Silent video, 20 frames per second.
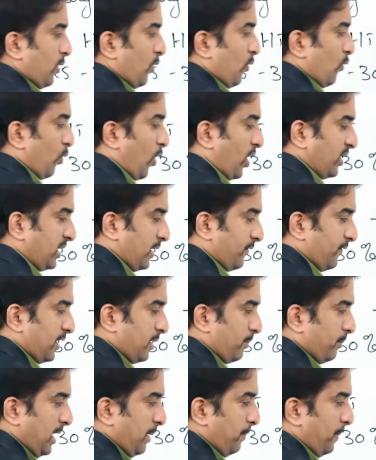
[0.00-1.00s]

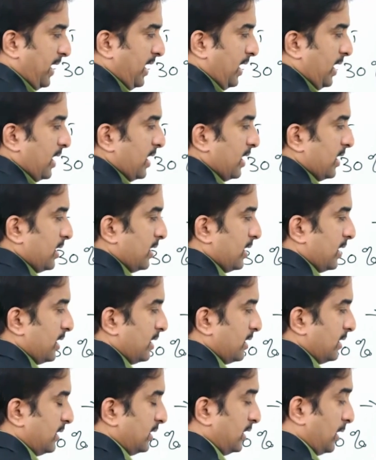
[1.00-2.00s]
whatever may be
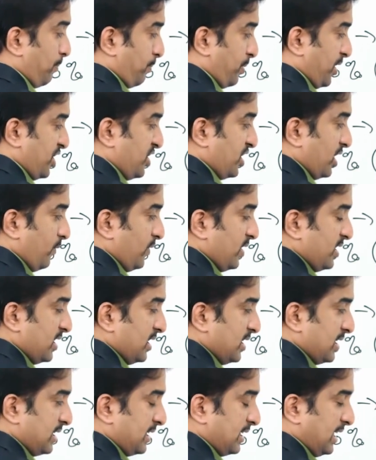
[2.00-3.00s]
the pressure which
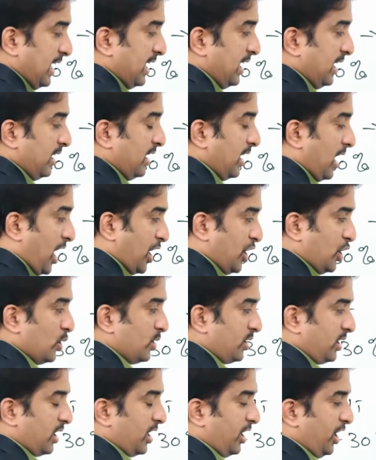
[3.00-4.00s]
is seen in the
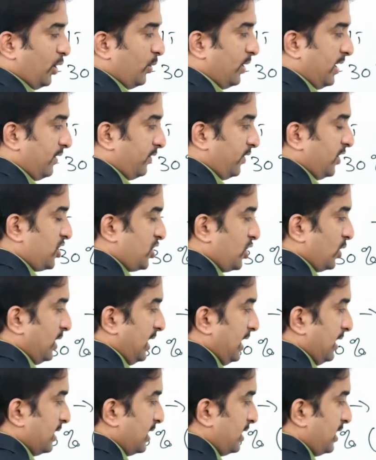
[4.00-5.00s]
aorta during
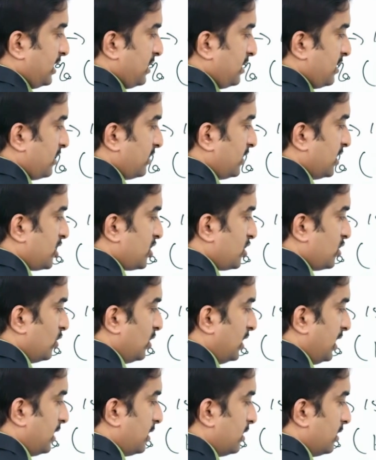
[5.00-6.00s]
systole, that is
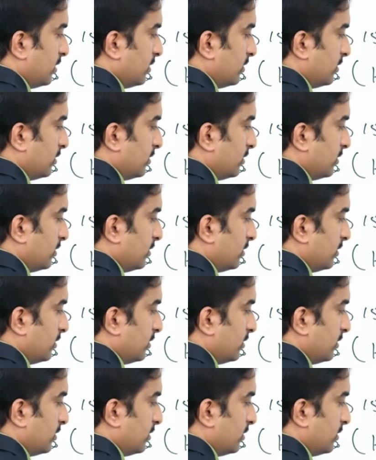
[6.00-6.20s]
systolic